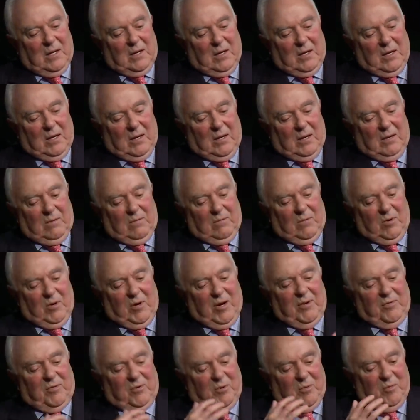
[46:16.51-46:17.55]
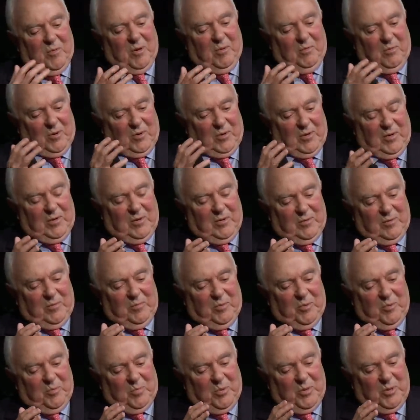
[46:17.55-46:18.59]
uh, well, I have to remember,
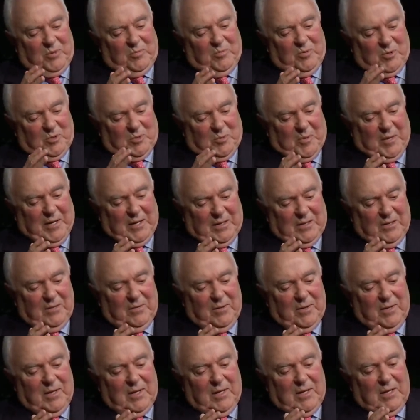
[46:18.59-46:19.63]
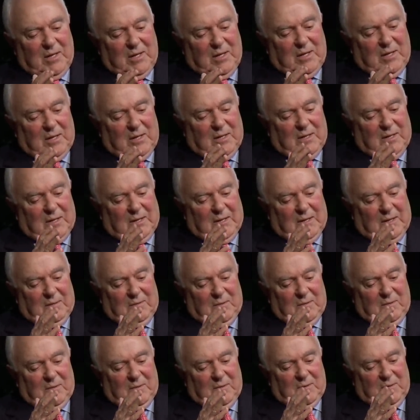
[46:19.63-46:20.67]
put into perspective, uh,
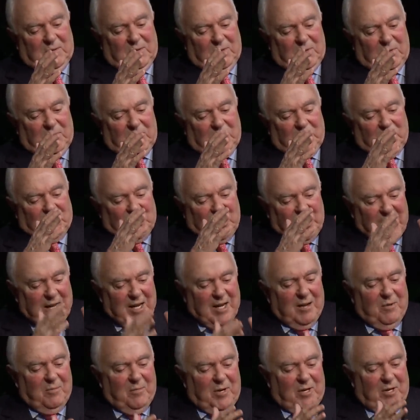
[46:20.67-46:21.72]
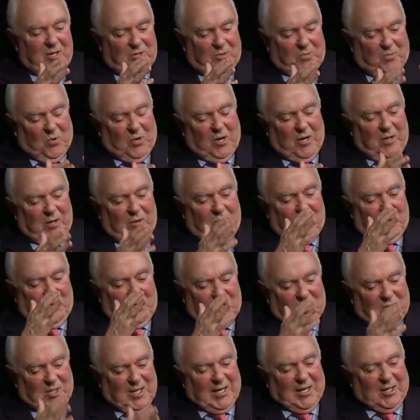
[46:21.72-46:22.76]
and his brother were
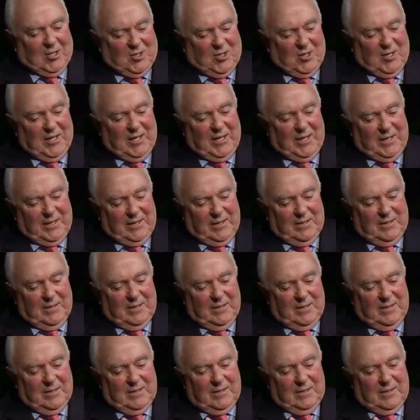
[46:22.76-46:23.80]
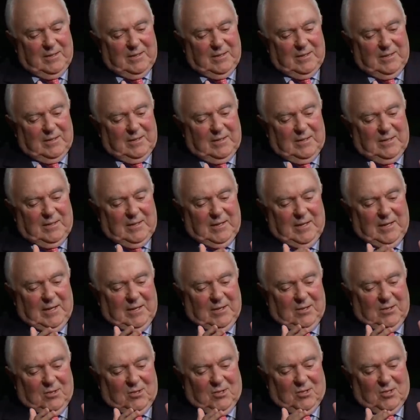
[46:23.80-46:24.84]
assassinated
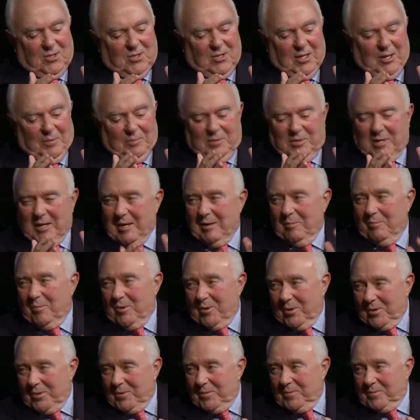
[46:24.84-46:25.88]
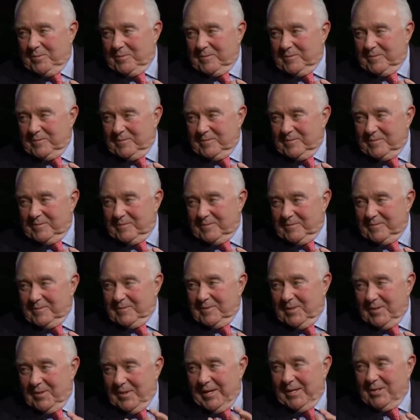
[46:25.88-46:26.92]
in September
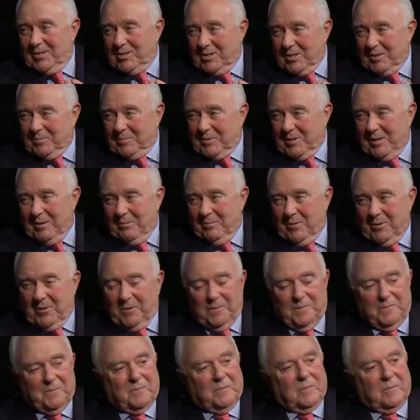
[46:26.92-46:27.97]
late September,